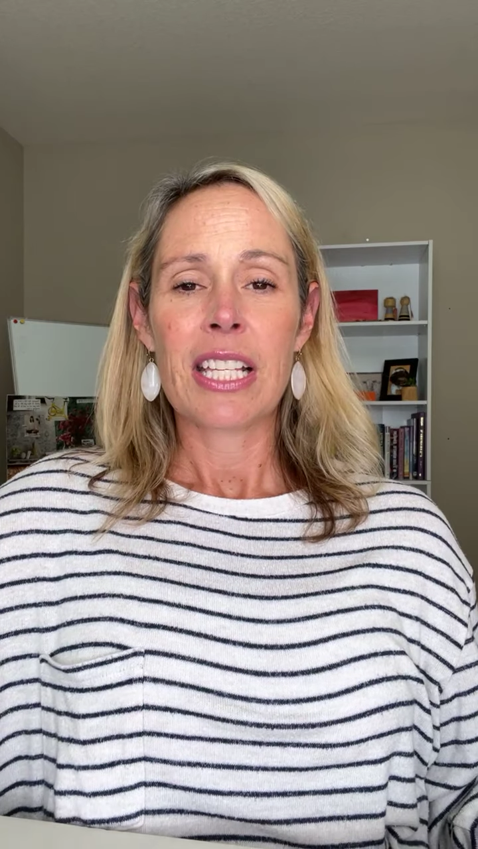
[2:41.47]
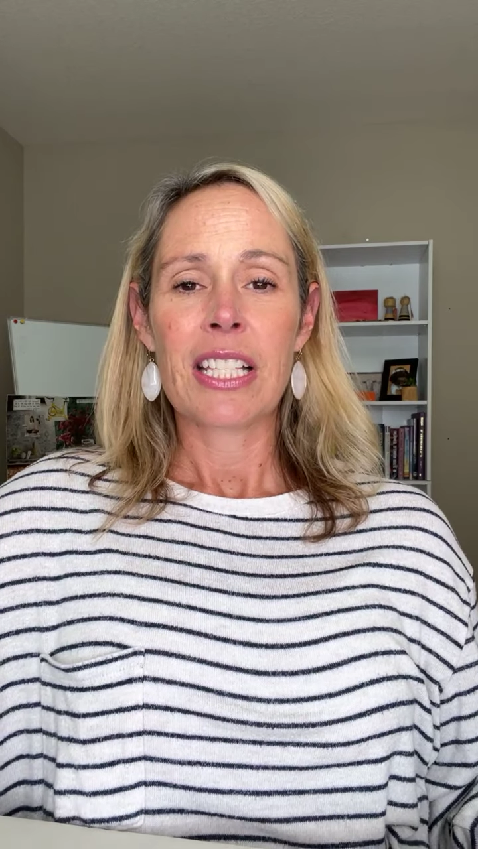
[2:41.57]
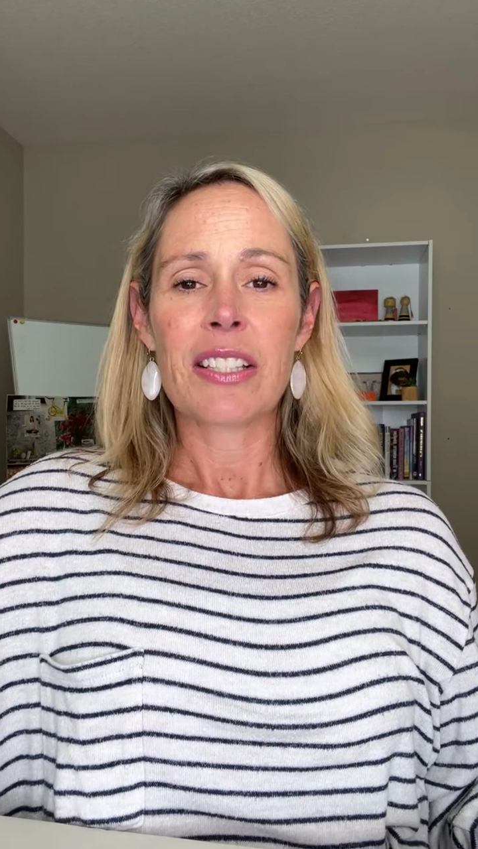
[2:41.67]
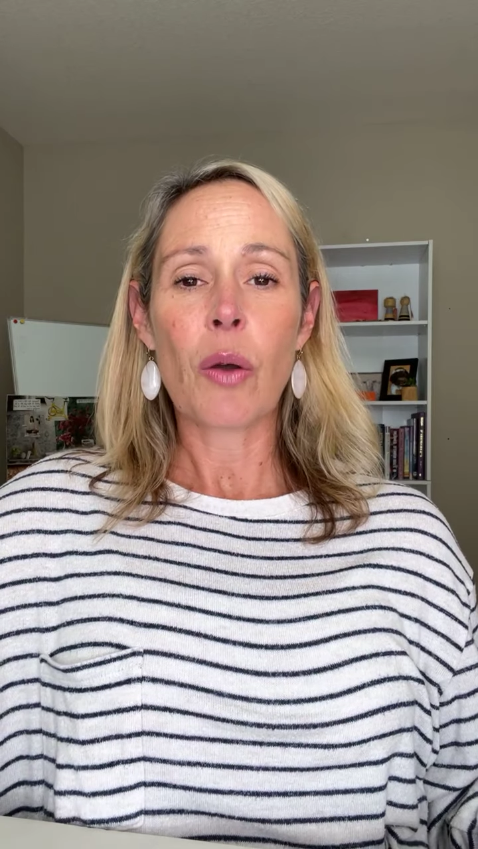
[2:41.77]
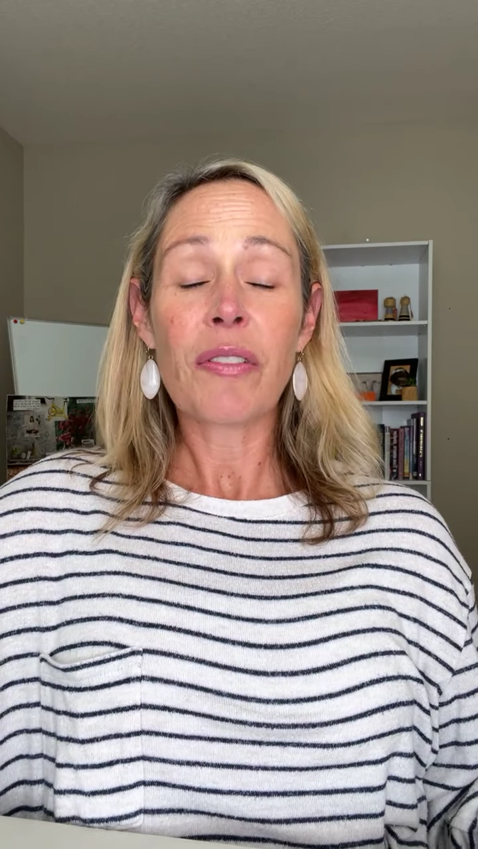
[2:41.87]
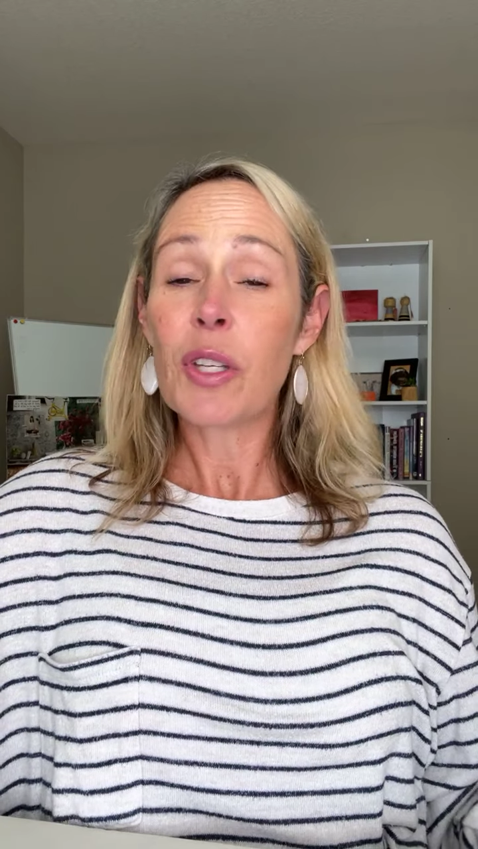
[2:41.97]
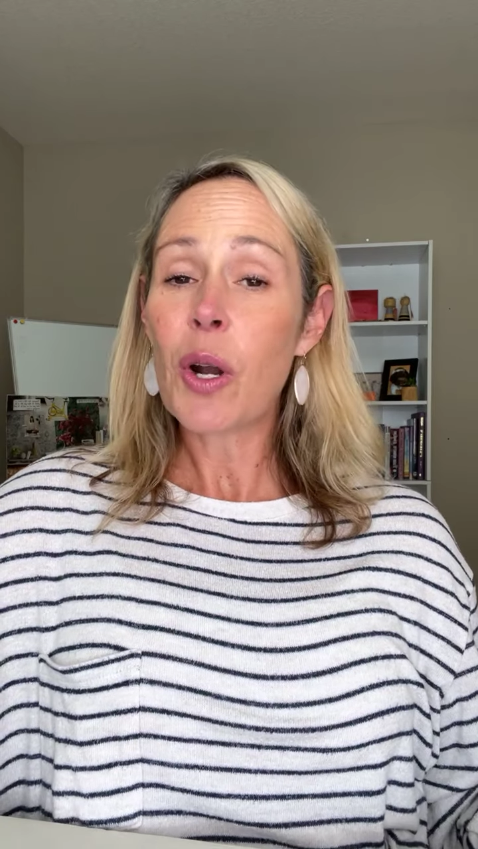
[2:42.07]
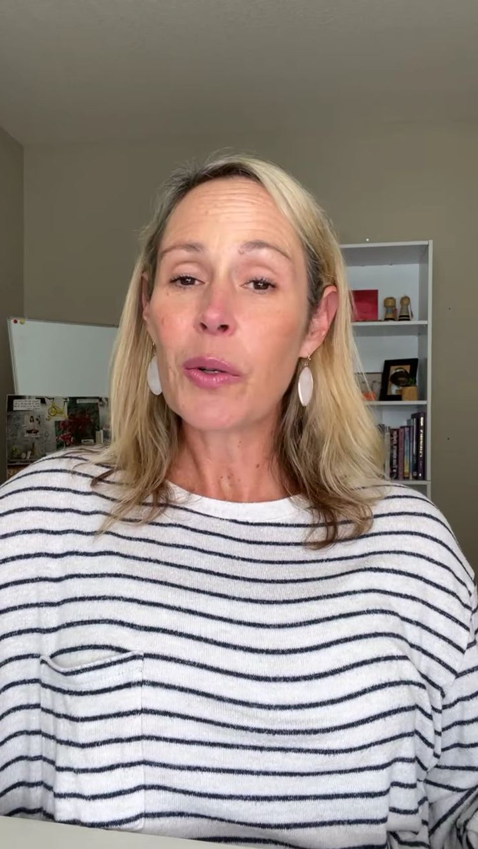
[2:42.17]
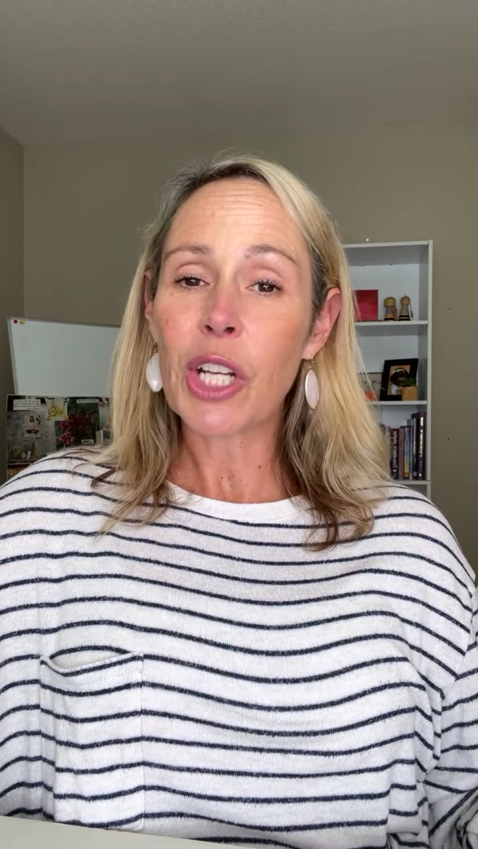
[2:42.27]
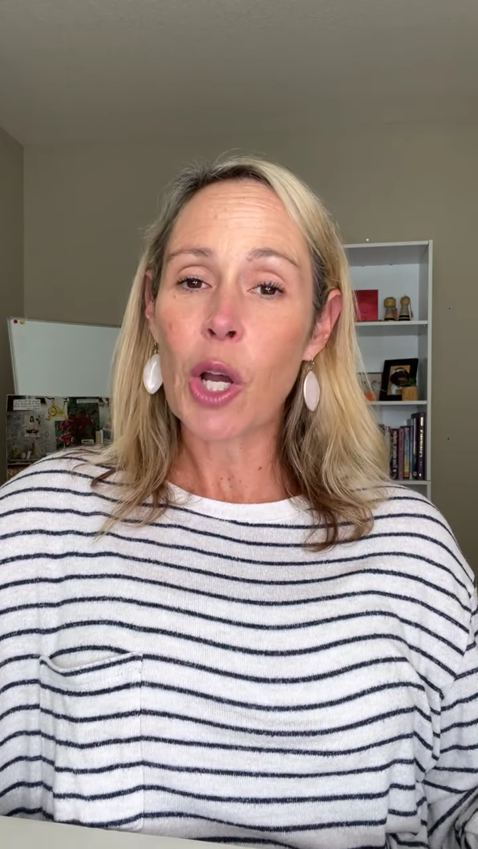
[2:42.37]
So if you
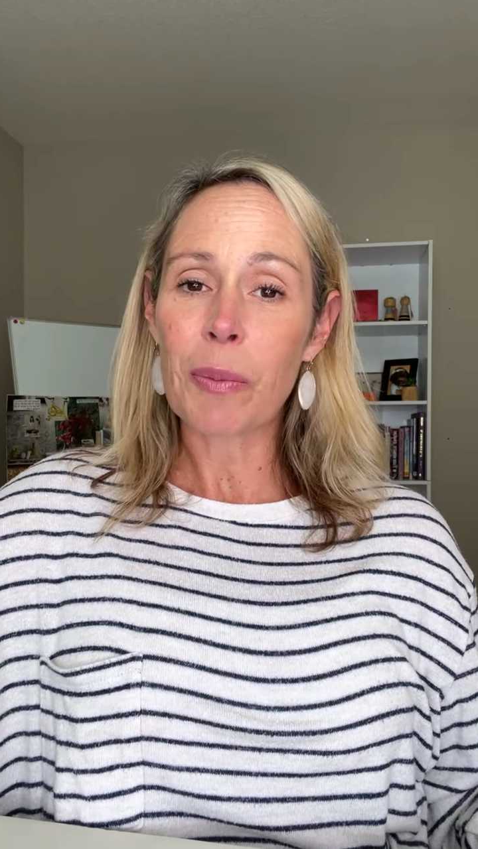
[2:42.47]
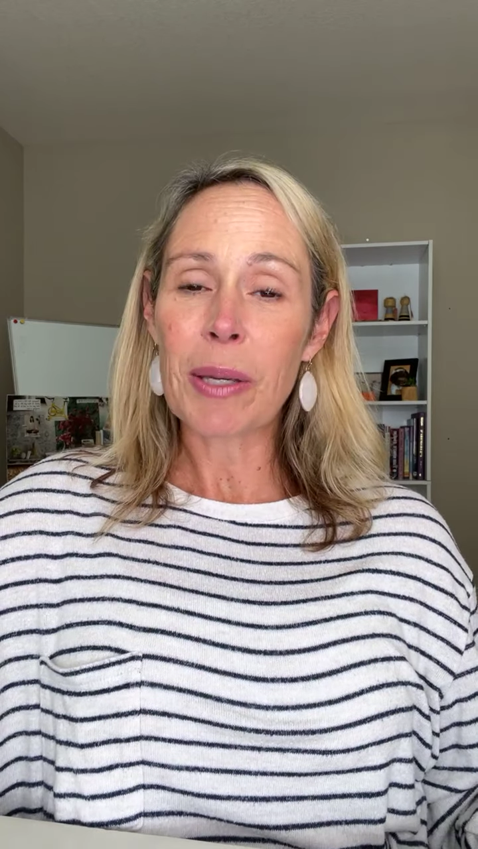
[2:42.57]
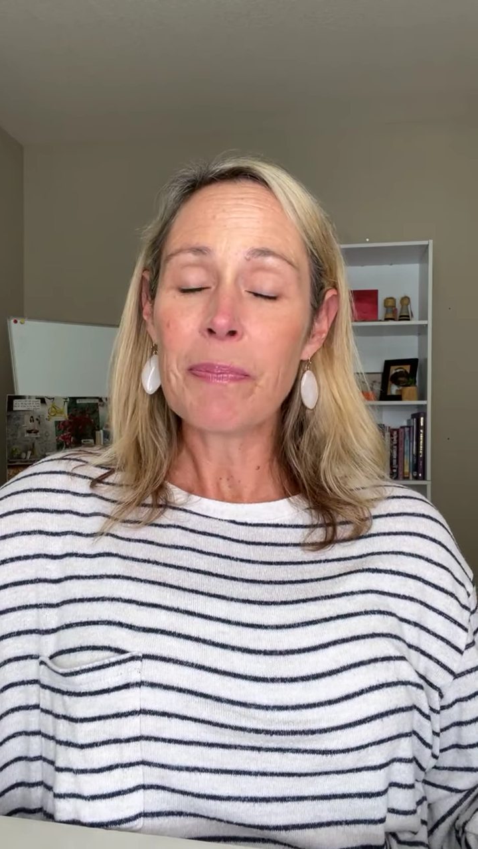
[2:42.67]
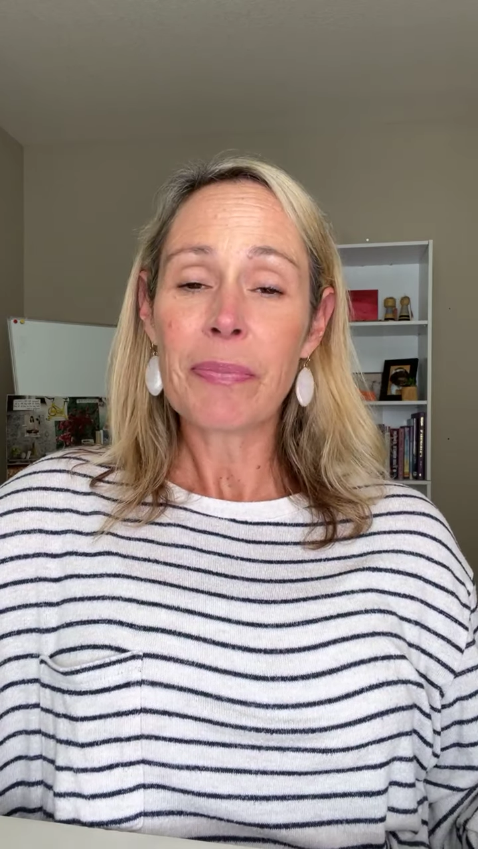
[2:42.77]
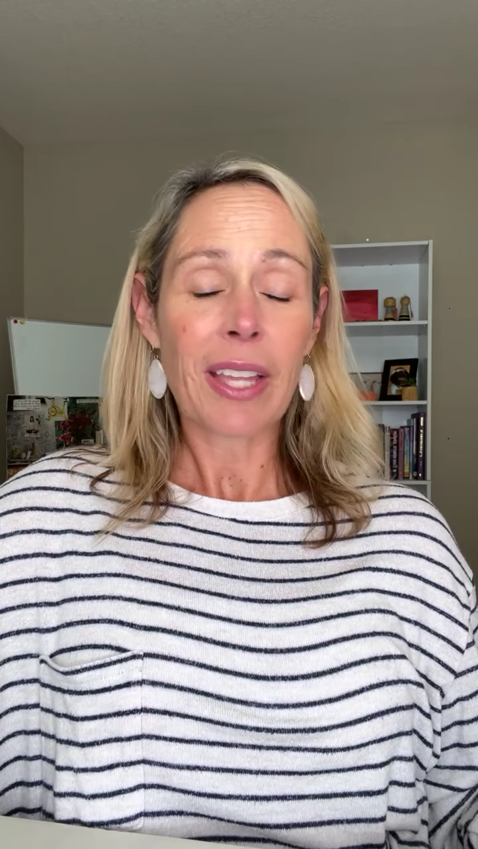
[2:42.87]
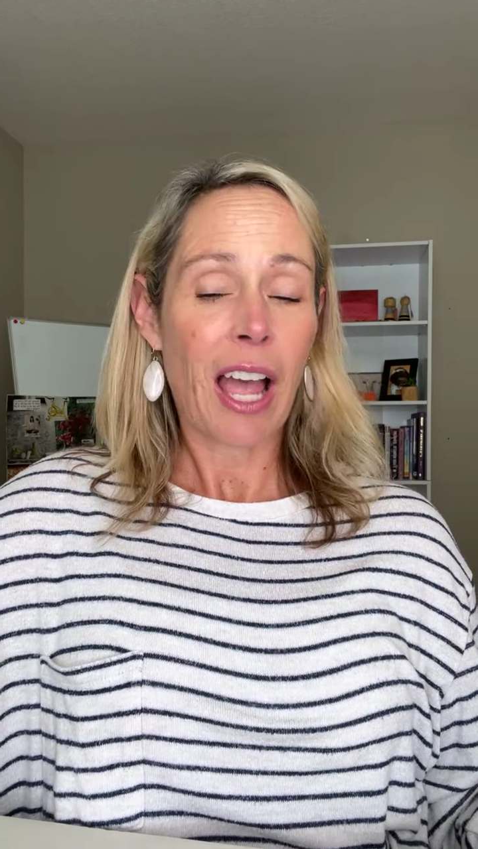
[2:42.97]
don't know me,